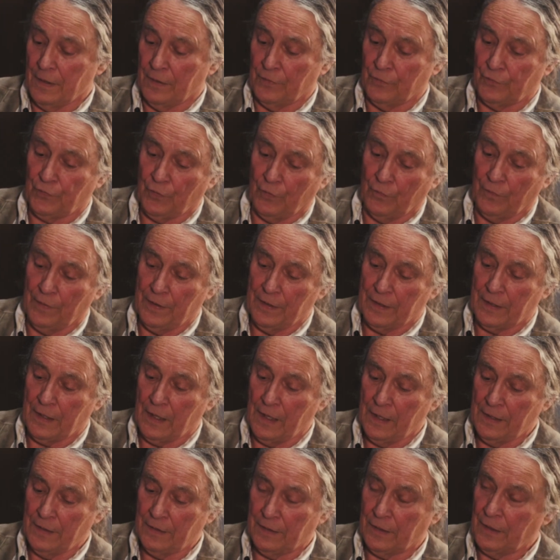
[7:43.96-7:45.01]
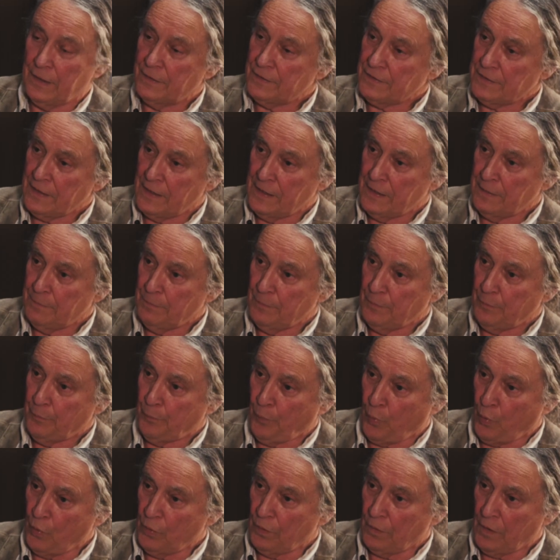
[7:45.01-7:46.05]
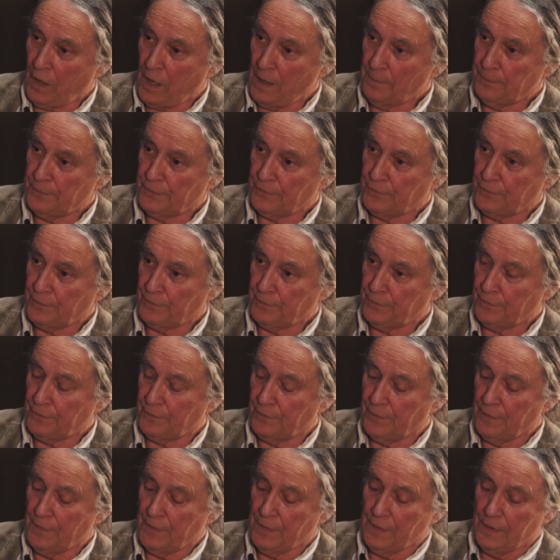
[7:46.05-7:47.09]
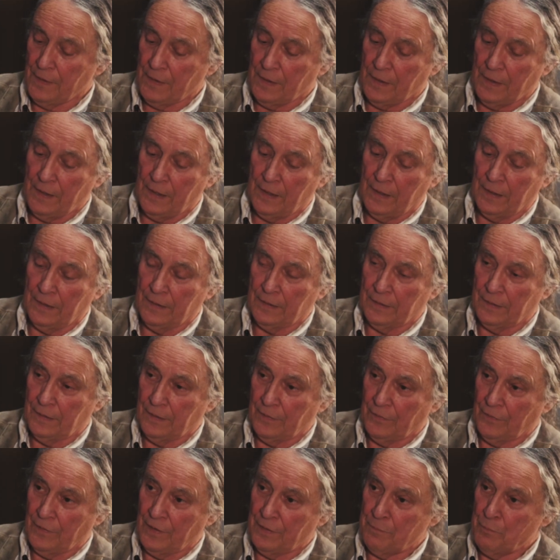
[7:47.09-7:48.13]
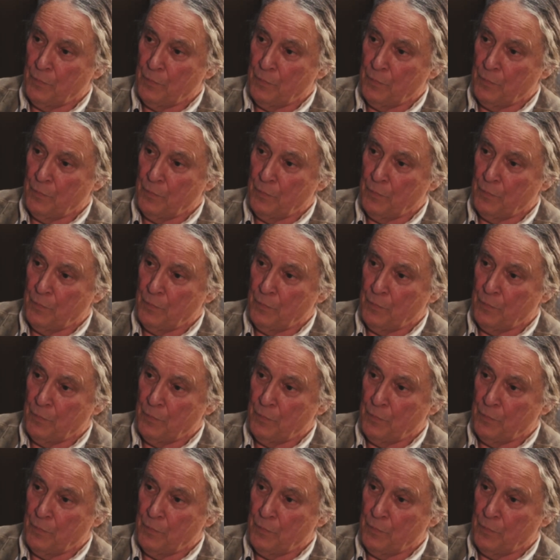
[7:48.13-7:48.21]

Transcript: and so they kind of stay in polar opposites, and they